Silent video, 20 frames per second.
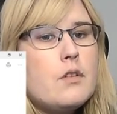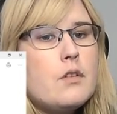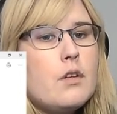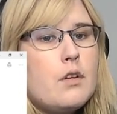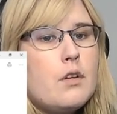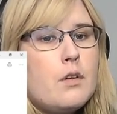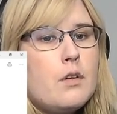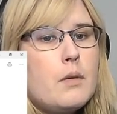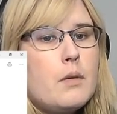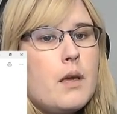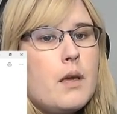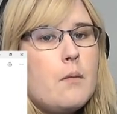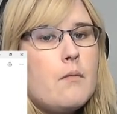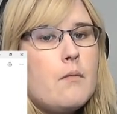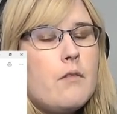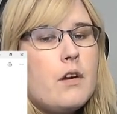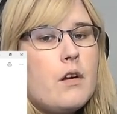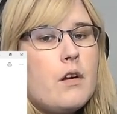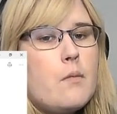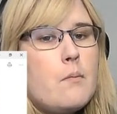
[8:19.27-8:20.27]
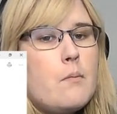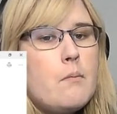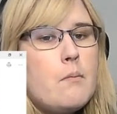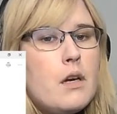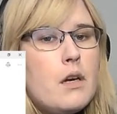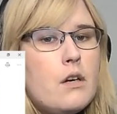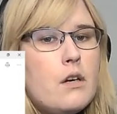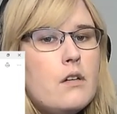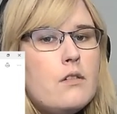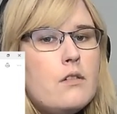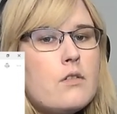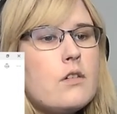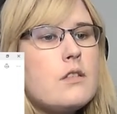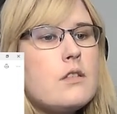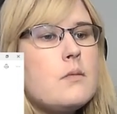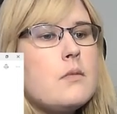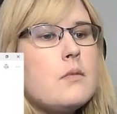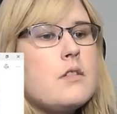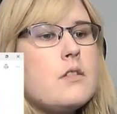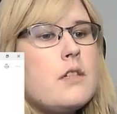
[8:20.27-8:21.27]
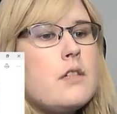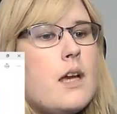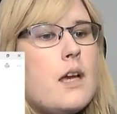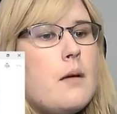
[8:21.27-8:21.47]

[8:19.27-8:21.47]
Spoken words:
Heard became very bitter towards Mr. Depp.